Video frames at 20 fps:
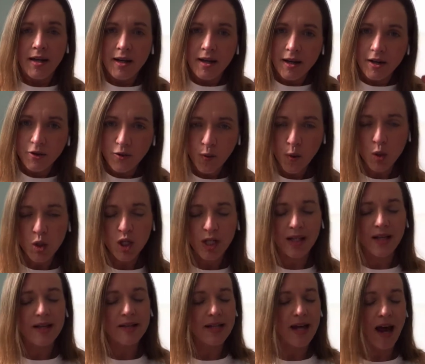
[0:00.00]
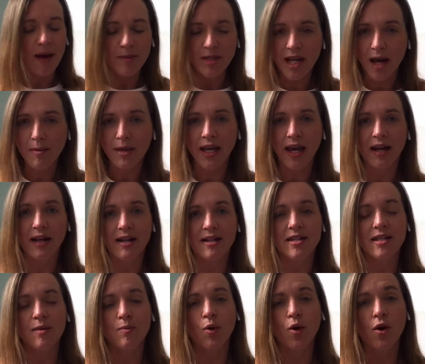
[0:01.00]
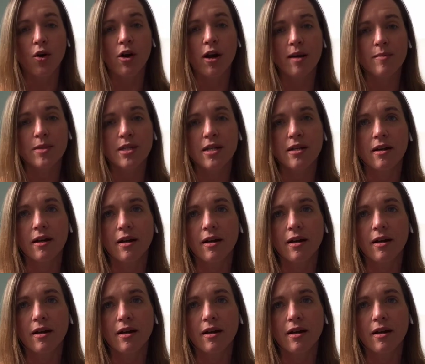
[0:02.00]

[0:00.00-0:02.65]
Unfortunately, time and time again, I see programs,